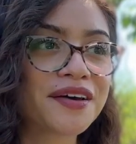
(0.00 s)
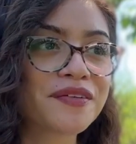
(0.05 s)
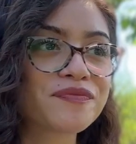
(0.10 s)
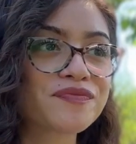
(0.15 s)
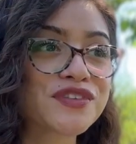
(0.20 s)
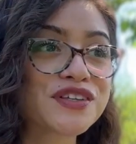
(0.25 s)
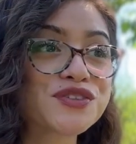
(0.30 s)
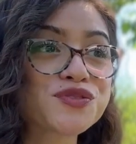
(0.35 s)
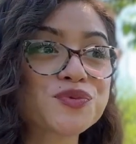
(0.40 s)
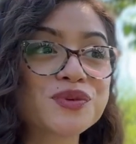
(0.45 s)

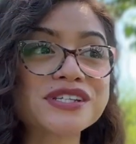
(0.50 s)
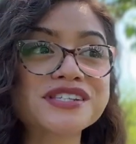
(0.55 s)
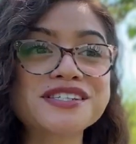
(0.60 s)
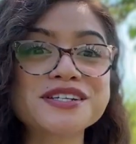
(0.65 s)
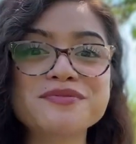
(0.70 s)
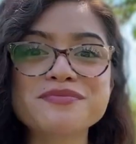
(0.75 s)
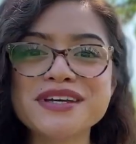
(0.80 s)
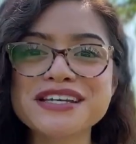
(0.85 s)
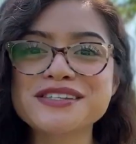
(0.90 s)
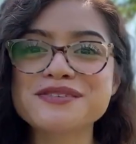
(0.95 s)
this
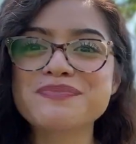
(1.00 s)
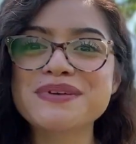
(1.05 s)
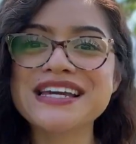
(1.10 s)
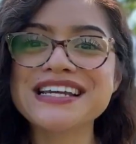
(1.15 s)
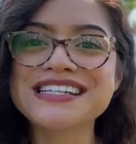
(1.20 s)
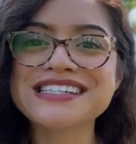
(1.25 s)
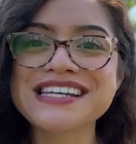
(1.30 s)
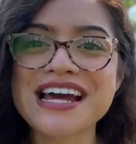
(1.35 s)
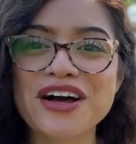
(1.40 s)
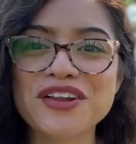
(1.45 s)
wisdom is
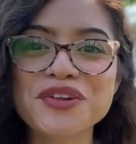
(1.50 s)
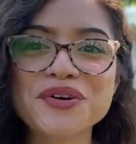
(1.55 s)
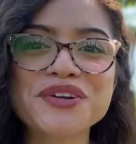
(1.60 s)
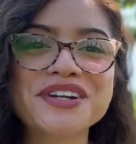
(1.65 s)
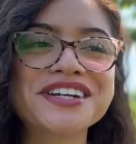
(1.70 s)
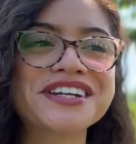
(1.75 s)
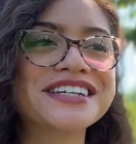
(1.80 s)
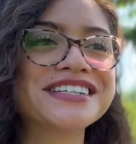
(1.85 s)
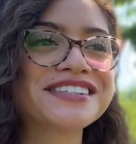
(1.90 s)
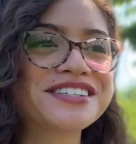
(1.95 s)
being
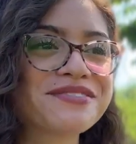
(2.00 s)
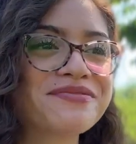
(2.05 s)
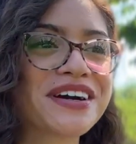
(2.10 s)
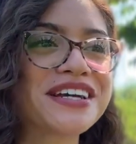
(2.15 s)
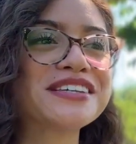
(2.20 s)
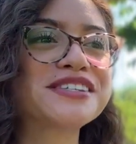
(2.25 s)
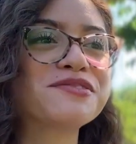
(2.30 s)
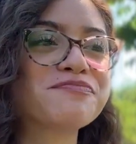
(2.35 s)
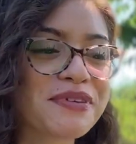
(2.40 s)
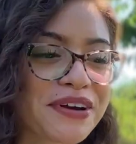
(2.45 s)
downloaded into
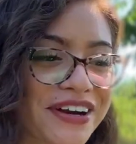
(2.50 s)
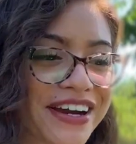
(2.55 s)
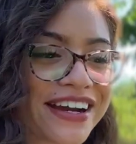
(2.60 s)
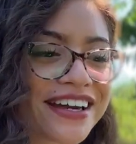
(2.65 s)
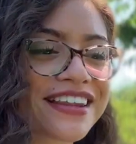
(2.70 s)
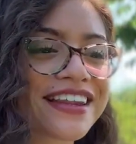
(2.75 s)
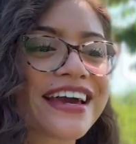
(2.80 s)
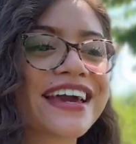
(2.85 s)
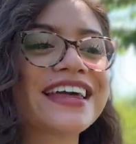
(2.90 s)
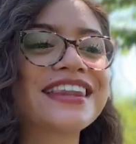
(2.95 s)
my
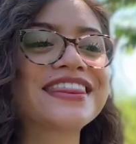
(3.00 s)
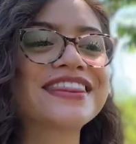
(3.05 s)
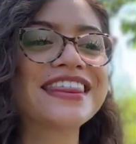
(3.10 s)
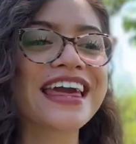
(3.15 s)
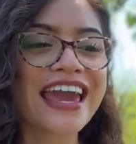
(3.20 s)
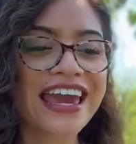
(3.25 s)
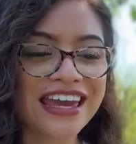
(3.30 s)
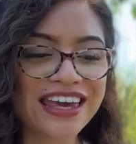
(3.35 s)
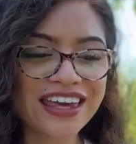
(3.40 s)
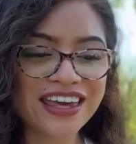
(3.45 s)
spirit. Like,
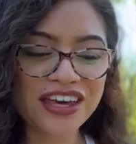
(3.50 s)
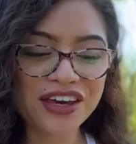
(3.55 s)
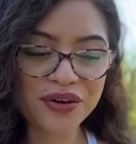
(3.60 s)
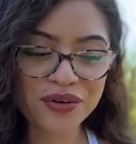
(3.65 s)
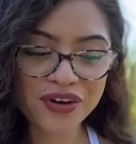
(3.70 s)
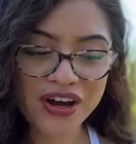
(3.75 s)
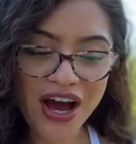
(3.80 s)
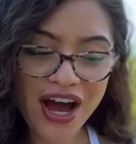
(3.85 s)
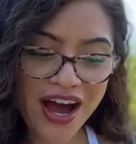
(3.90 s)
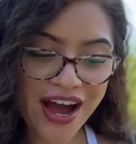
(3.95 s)
thank
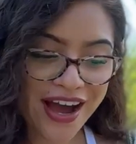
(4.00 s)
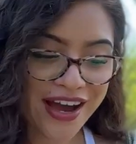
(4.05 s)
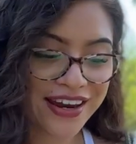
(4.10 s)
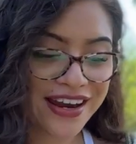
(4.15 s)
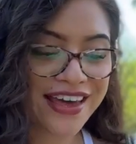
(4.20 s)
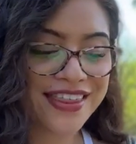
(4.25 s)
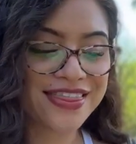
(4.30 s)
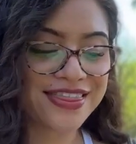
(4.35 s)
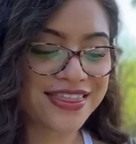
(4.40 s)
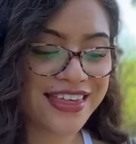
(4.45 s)
you,
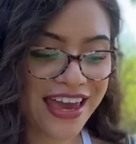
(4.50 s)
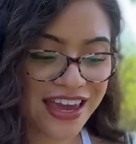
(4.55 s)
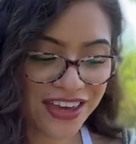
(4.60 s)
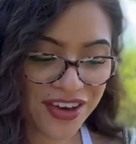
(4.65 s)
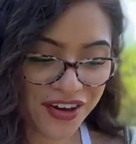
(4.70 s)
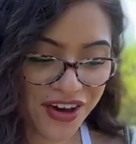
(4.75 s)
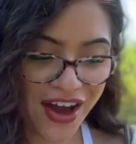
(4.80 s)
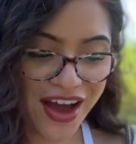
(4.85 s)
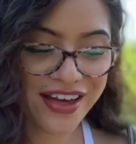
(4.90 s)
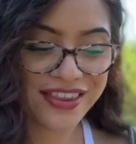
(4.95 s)
God. Thank
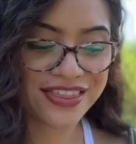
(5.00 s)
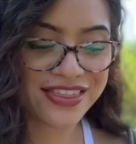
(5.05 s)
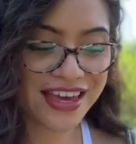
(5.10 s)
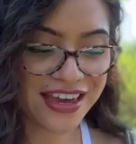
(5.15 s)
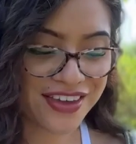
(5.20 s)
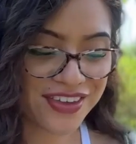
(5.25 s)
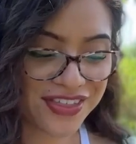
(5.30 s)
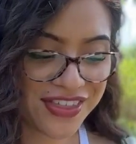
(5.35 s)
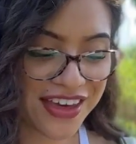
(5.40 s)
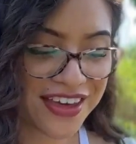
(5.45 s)
you, God.
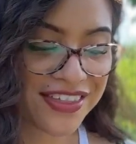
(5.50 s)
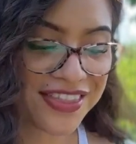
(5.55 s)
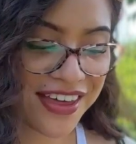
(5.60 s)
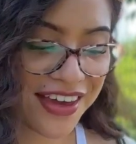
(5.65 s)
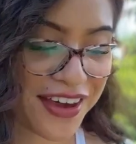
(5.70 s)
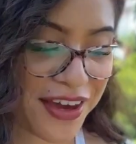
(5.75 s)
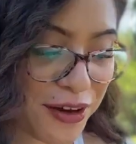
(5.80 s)
Thank you, thank you, thank